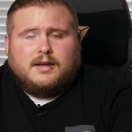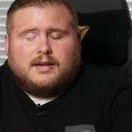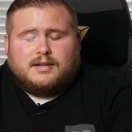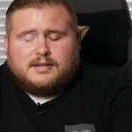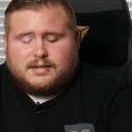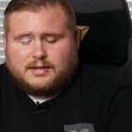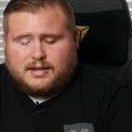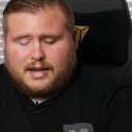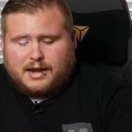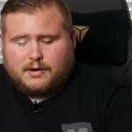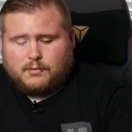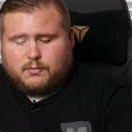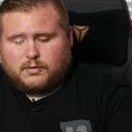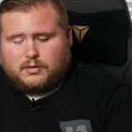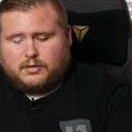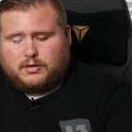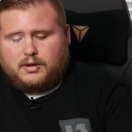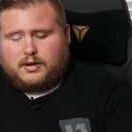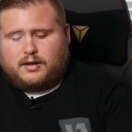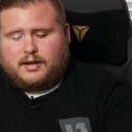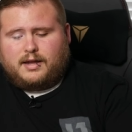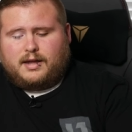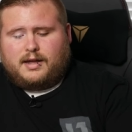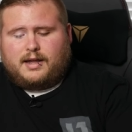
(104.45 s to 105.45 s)
Today we're
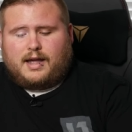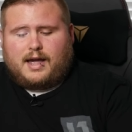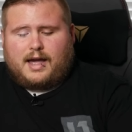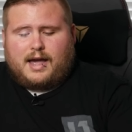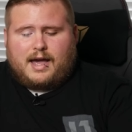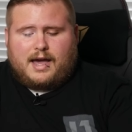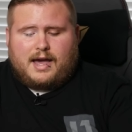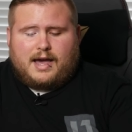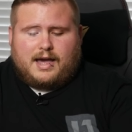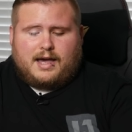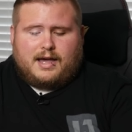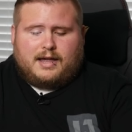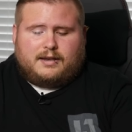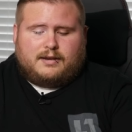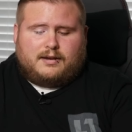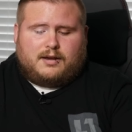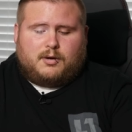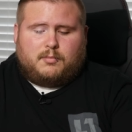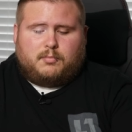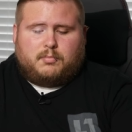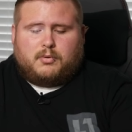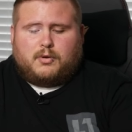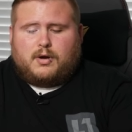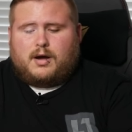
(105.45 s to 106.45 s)
looking at
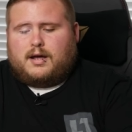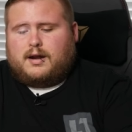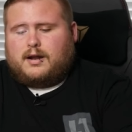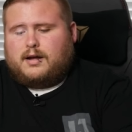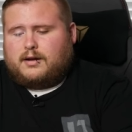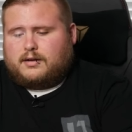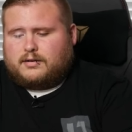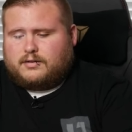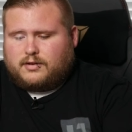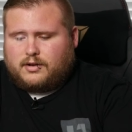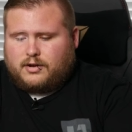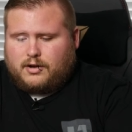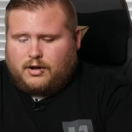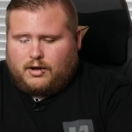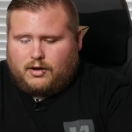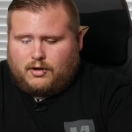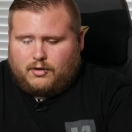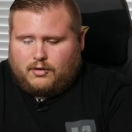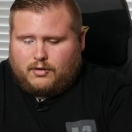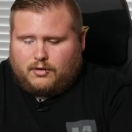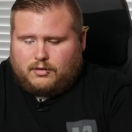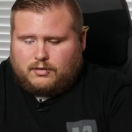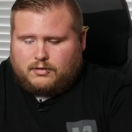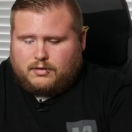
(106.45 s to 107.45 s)
a product
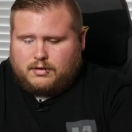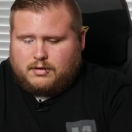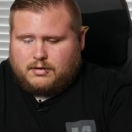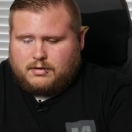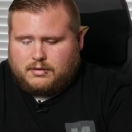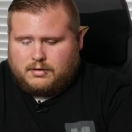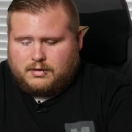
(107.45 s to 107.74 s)
called